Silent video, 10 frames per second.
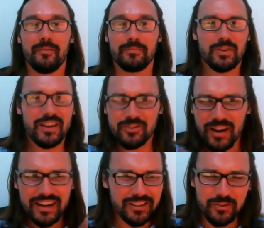So I
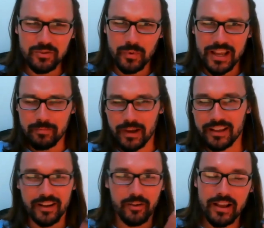tried to lose weight by,
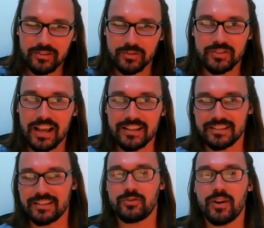you know,
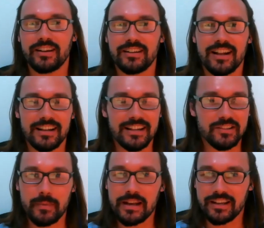exercising and trying to not eat
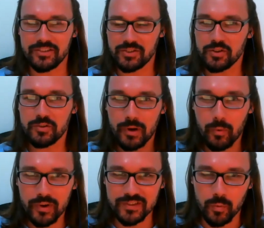as many desserts, but it
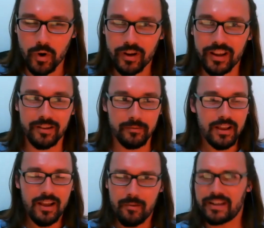wasn't working. And
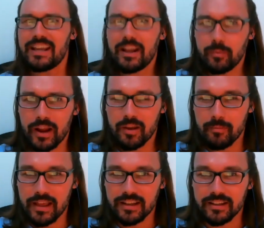my dad
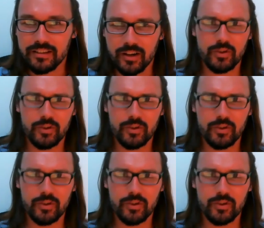recommended, you know,